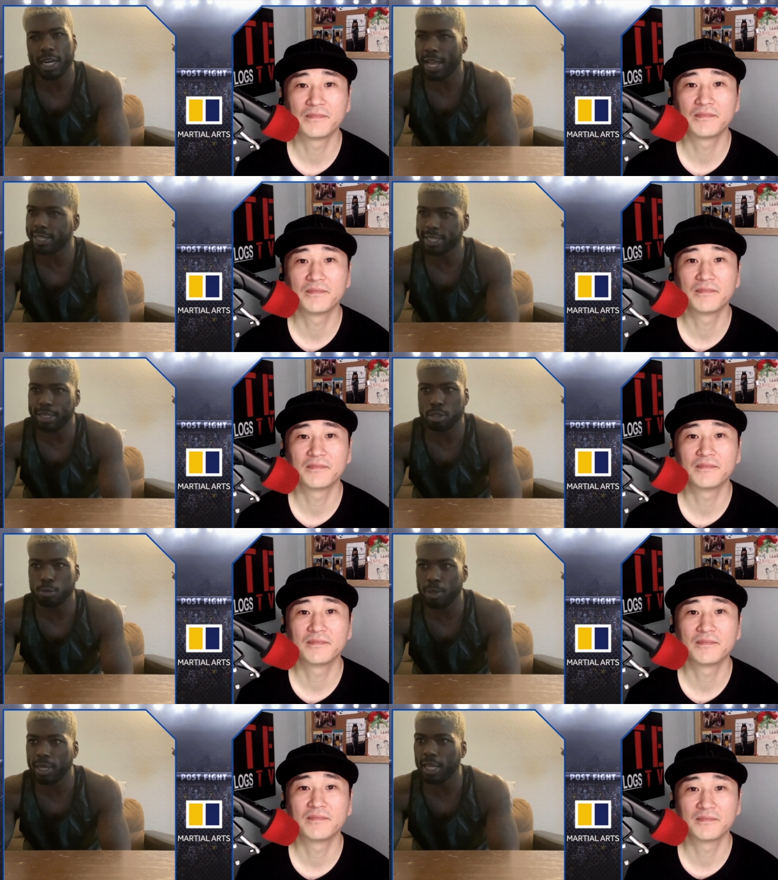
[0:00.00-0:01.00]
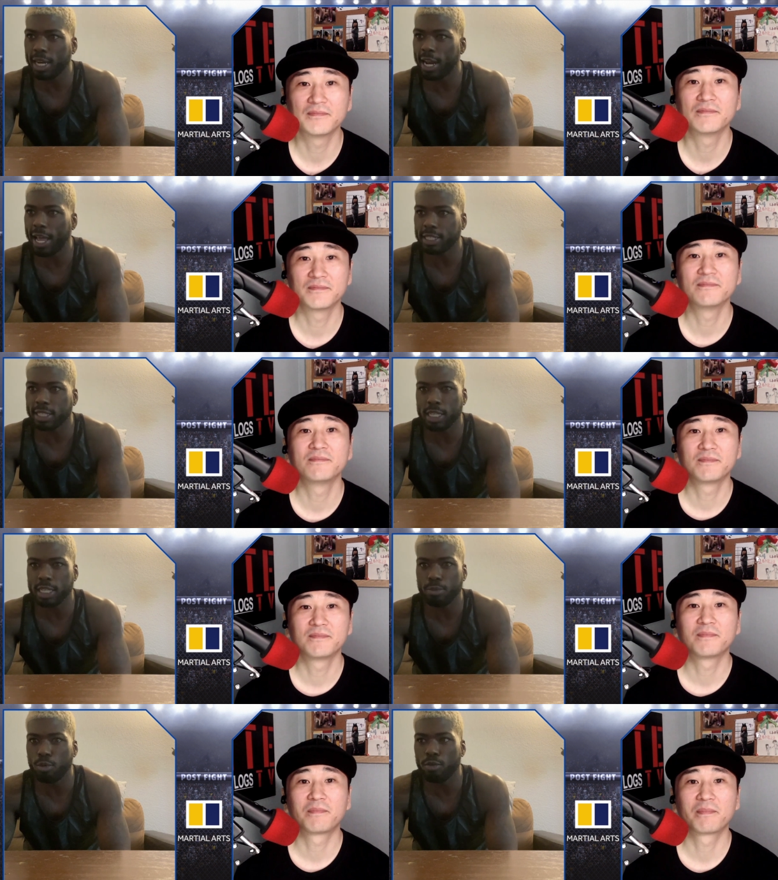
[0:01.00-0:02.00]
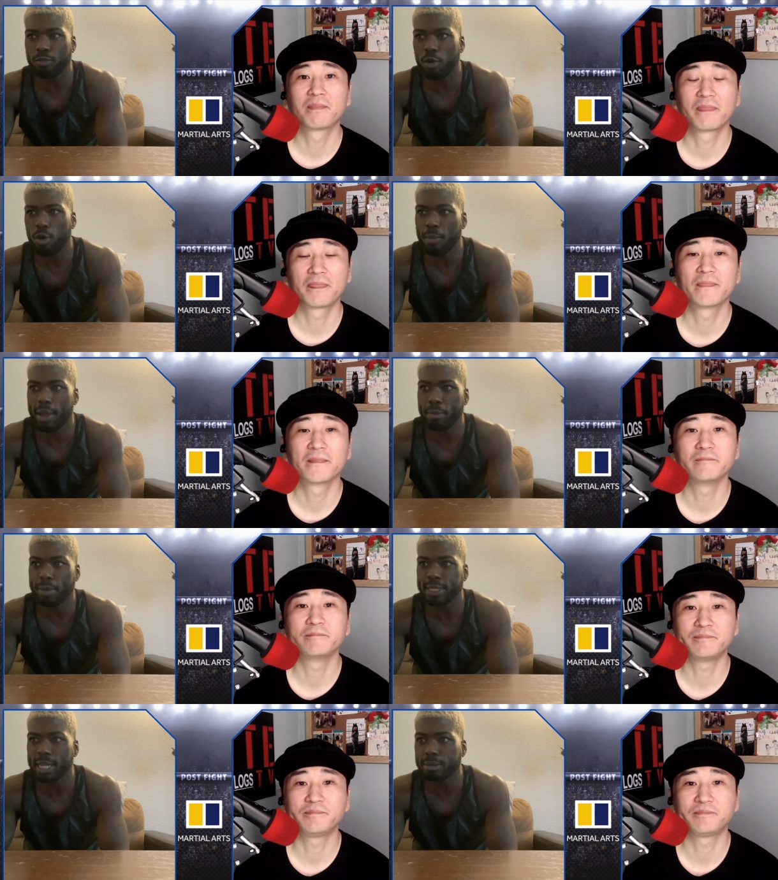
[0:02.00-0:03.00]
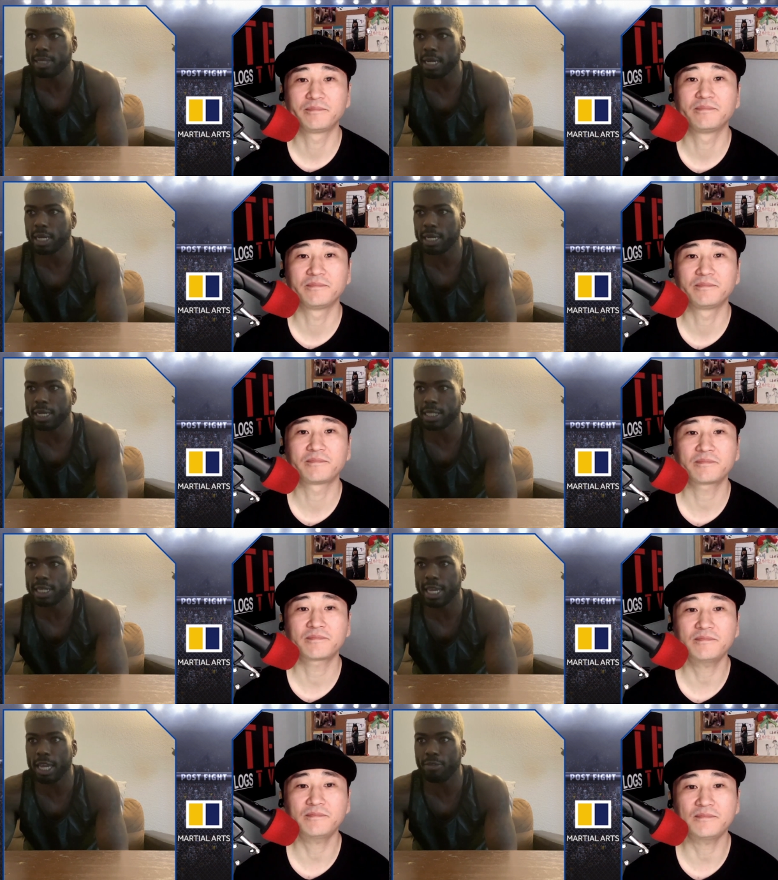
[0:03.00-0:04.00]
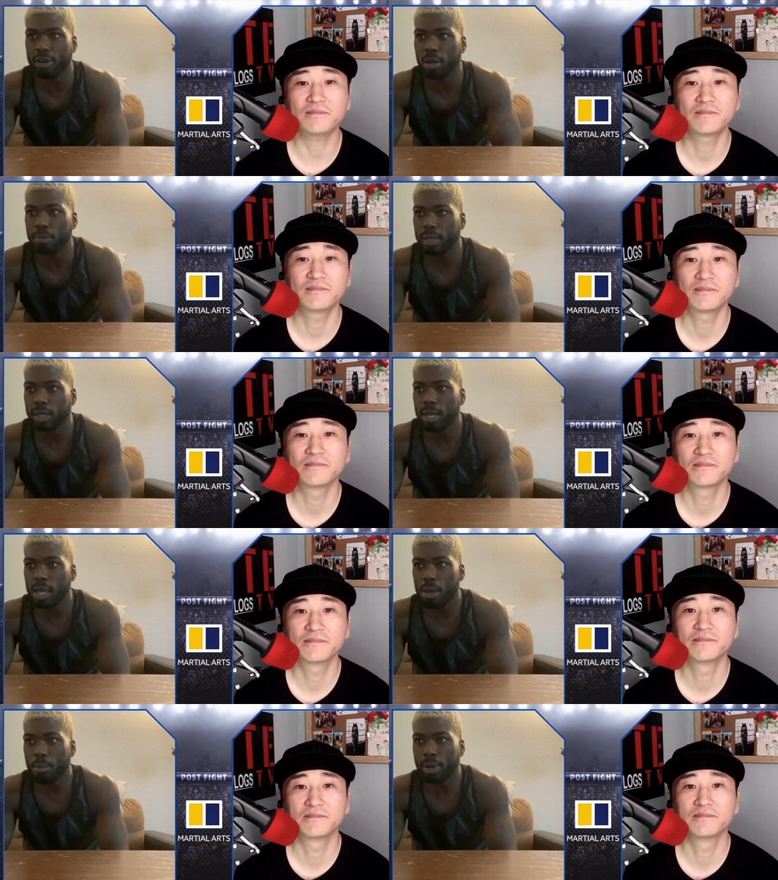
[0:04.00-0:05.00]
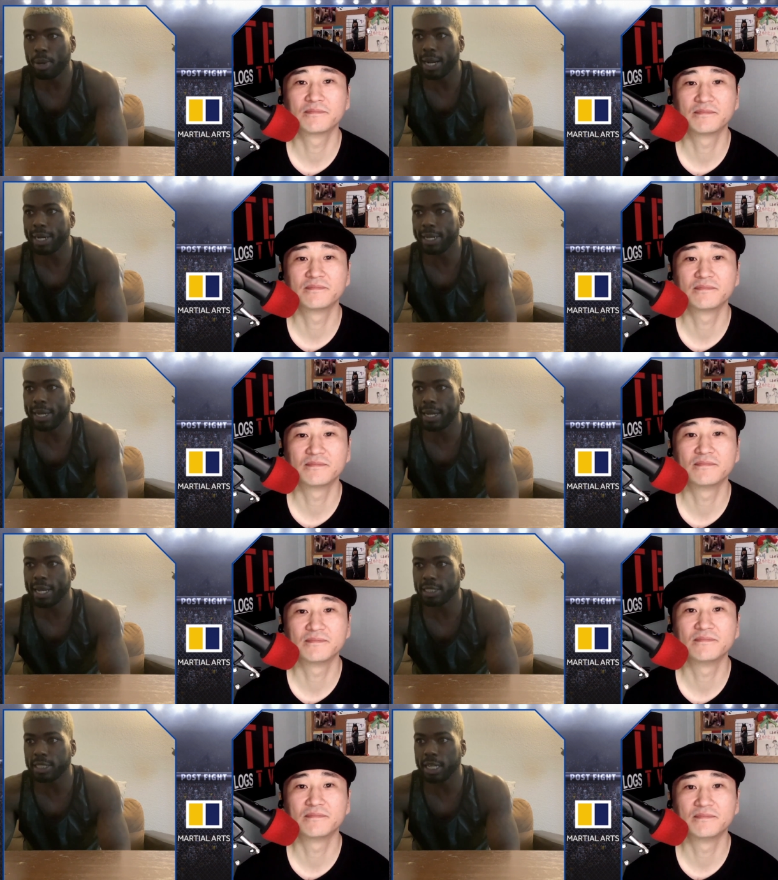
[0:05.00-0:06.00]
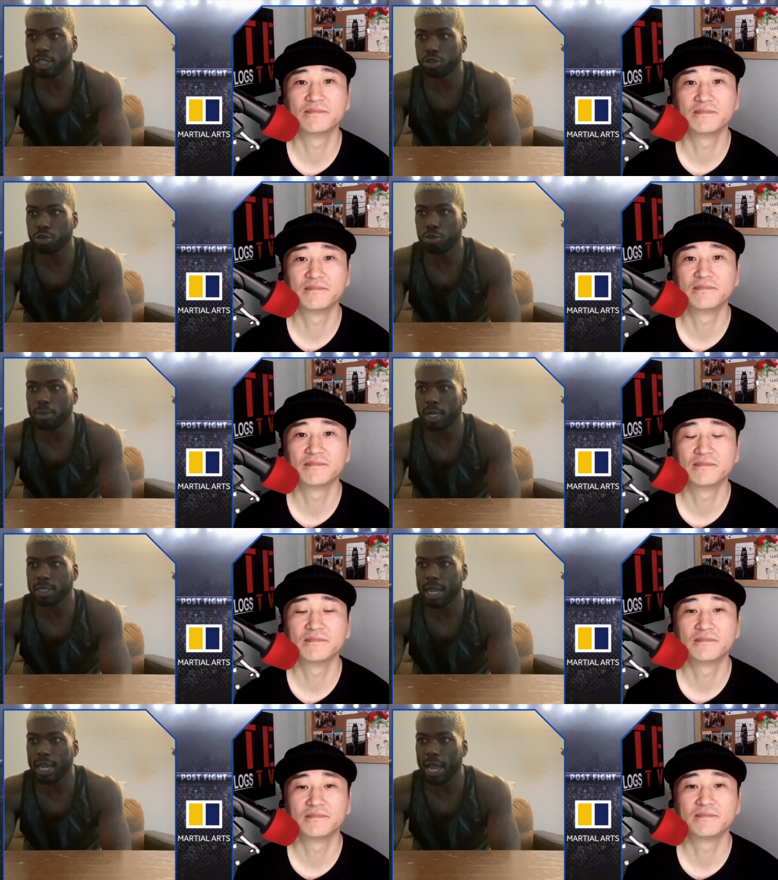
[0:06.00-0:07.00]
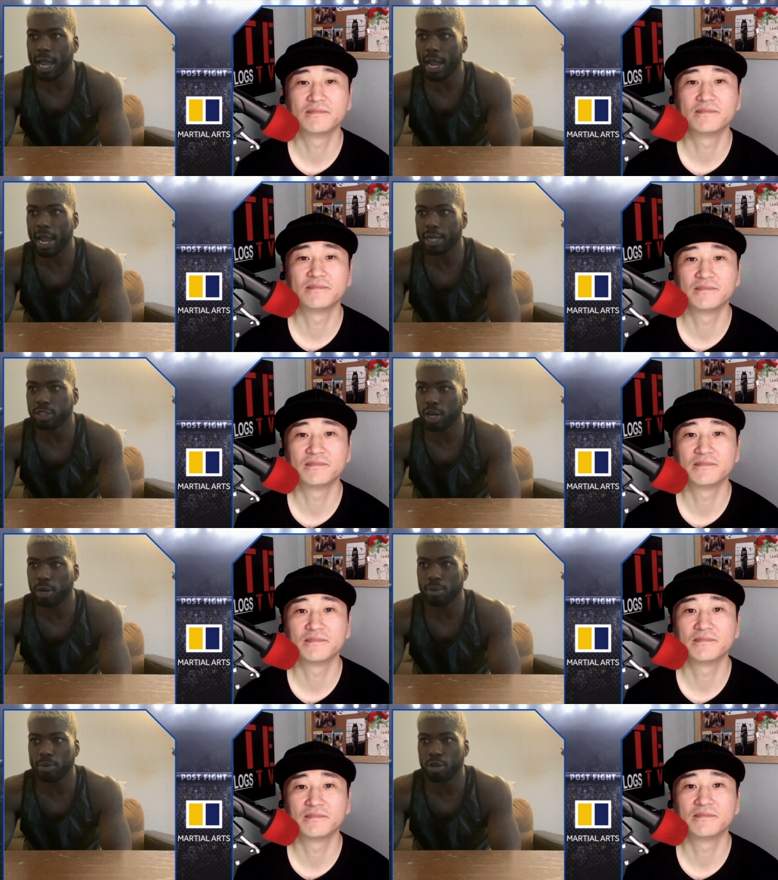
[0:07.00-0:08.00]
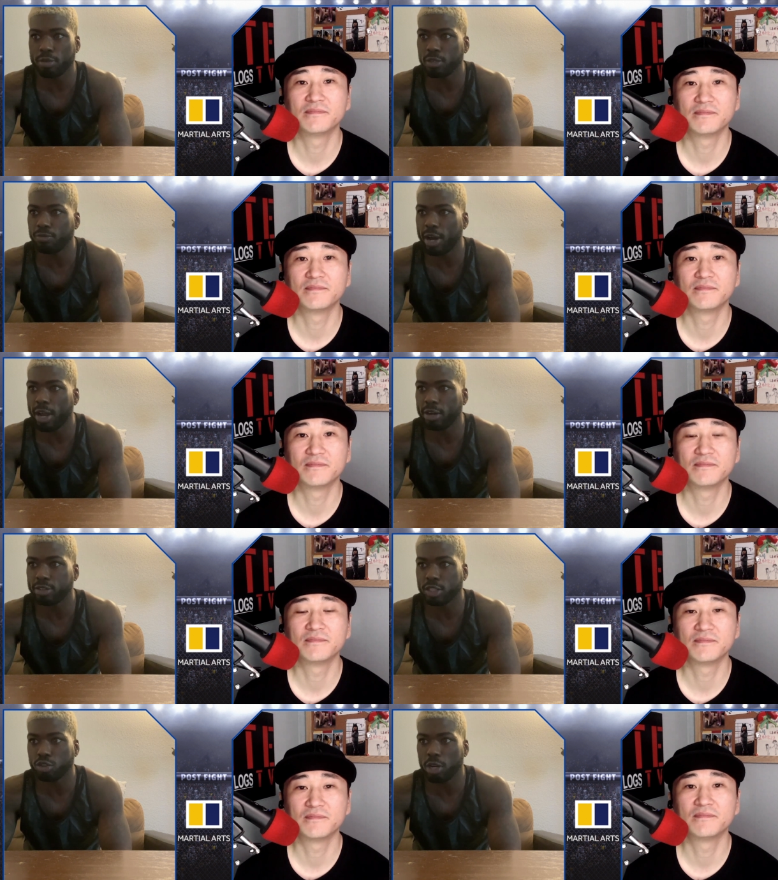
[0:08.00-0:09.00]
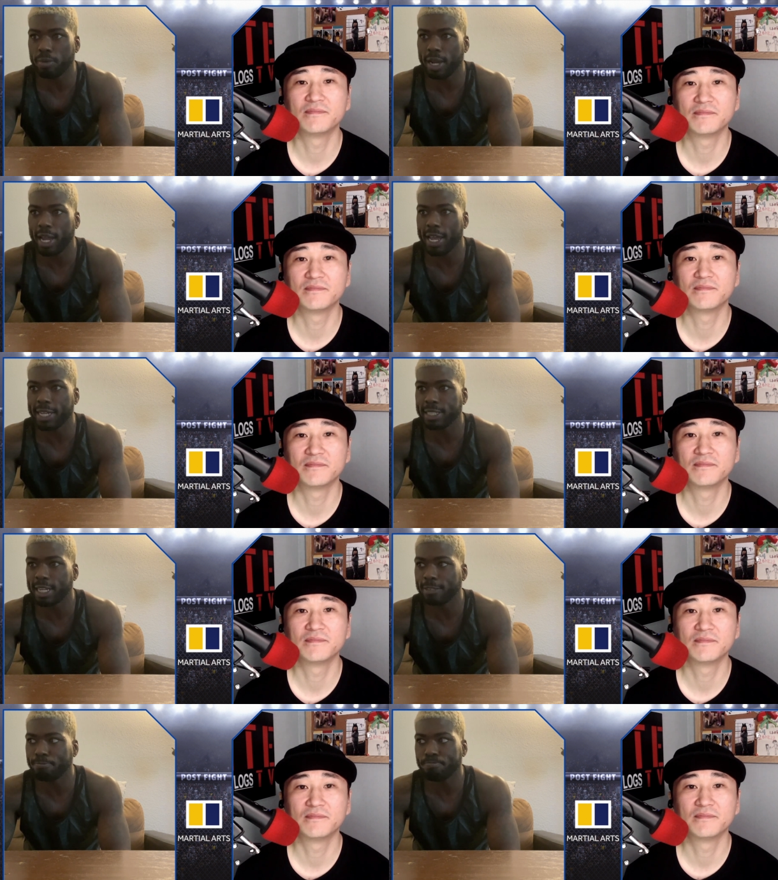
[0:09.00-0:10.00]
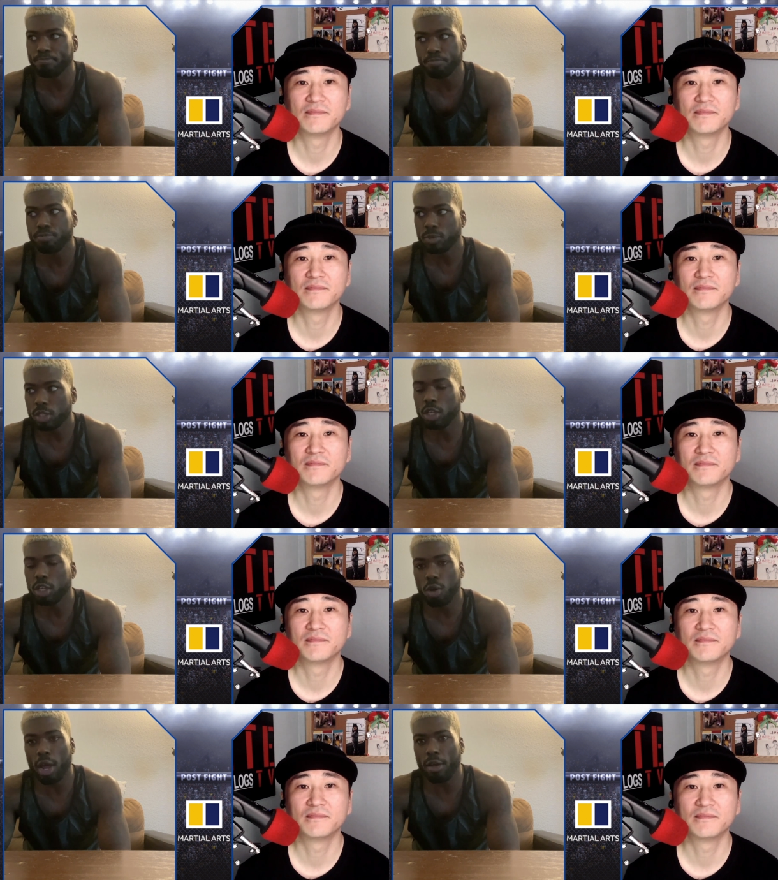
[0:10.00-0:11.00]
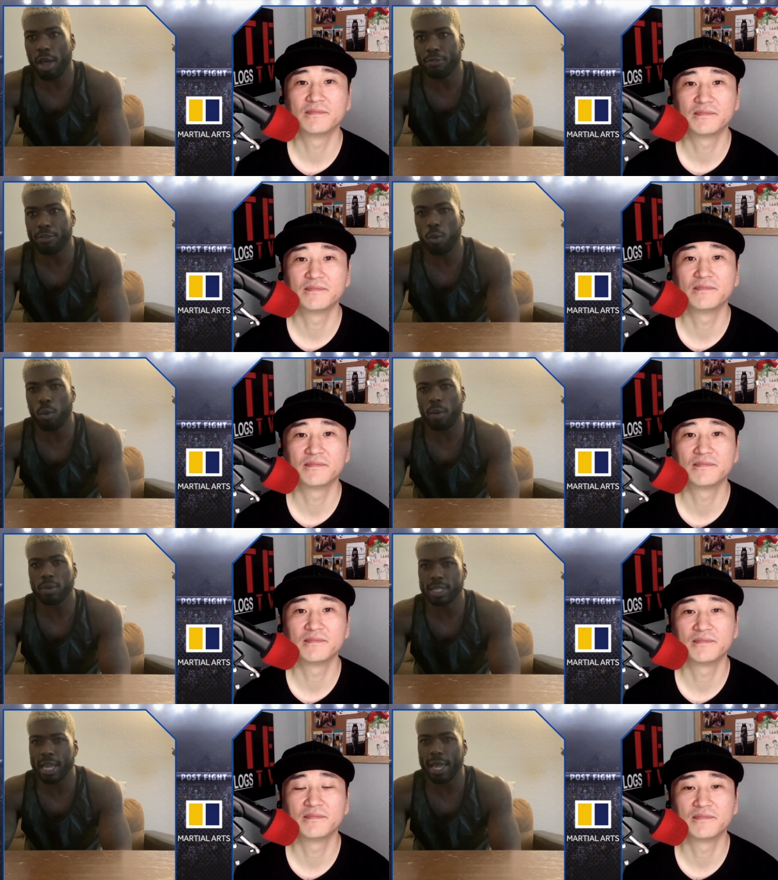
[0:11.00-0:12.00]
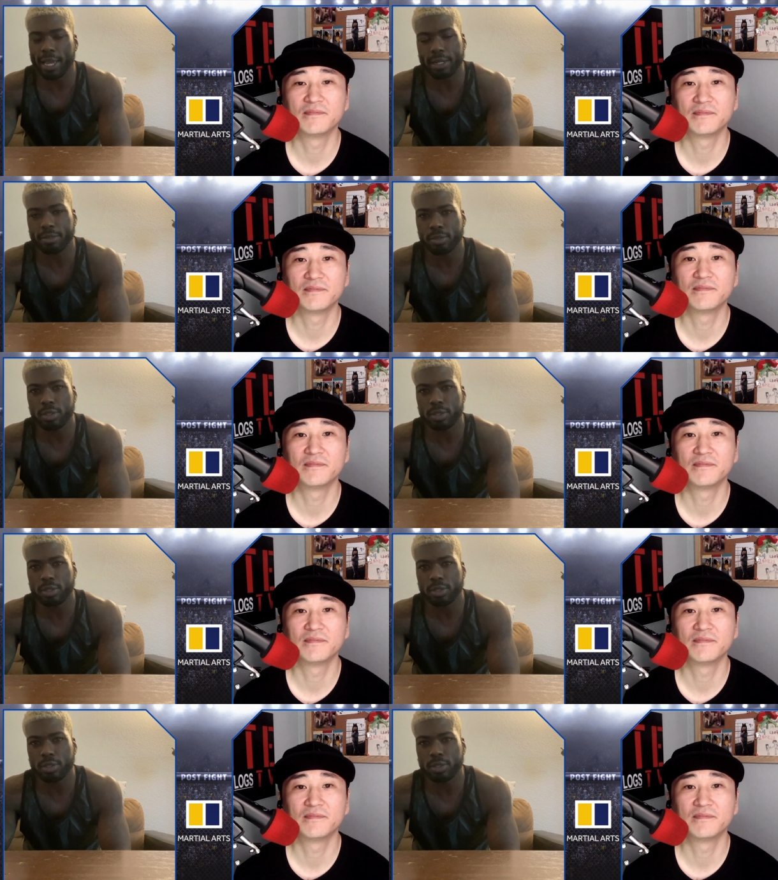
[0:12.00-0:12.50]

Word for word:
Speaker 1: and I had to keep speaking and I had to keep moving forward, man. Many times I could have easily gave up, but I didn't. I stayed true because I, I, I trained with UFC fighters, I trained with guys, and you know, I, I felt where I was at, and,